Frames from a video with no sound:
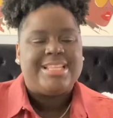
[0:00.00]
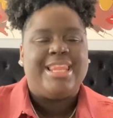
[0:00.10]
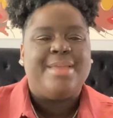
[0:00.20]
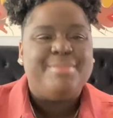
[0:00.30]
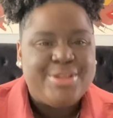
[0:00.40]

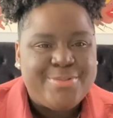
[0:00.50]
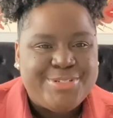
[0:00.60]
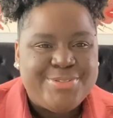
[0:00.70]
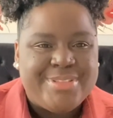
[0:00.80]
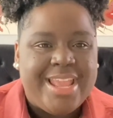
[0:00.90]
Let me know what
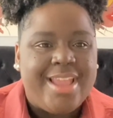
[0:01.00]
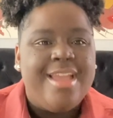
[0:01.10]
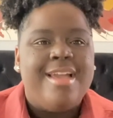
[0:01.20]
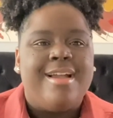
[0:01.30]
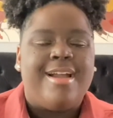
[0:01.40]
you think.
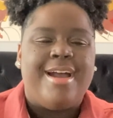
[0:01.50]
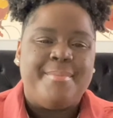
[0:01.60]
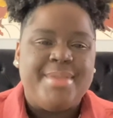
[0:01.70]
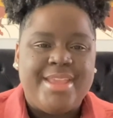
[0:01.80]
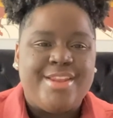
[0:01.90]

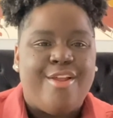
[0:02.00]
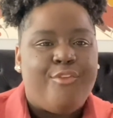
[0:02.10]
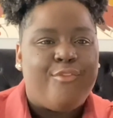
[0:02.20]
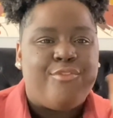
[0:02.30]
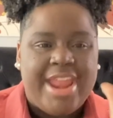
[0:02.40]
Comment,
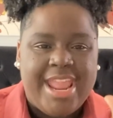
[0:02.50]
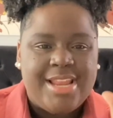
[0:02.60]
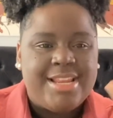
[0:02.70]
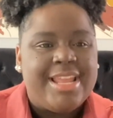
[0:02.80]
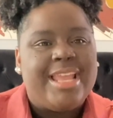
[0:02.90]
rate,
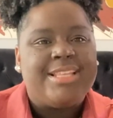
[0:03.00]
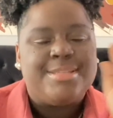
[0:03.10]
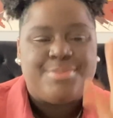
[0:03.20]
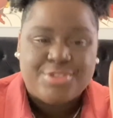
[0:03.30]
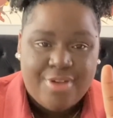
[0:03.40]

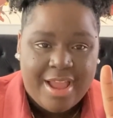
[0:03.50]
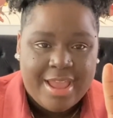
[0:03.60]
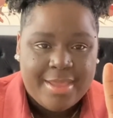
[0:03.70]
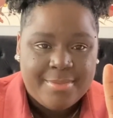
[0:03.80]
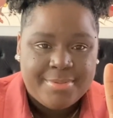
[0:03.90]

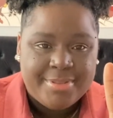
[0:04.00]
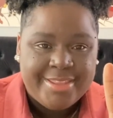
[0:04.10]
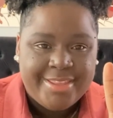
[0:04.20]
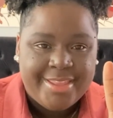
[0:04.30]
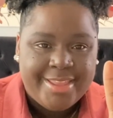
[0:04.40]
subscribe,
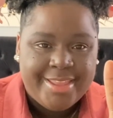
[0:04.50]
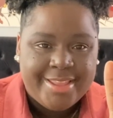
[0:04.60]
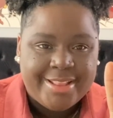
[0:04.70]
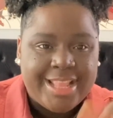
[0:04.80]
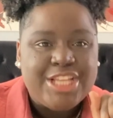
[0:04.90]

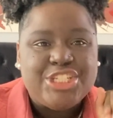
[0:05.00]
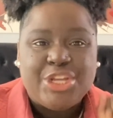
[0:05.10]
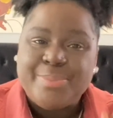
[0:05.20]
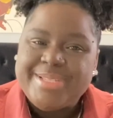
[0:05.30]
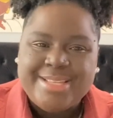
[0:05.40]
show
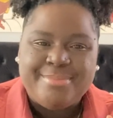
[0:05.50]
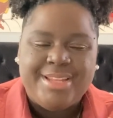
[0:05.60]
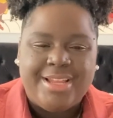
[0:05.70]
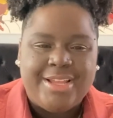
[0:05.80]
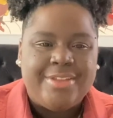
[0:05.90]
me some
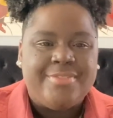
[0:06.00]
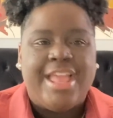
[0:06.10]
love.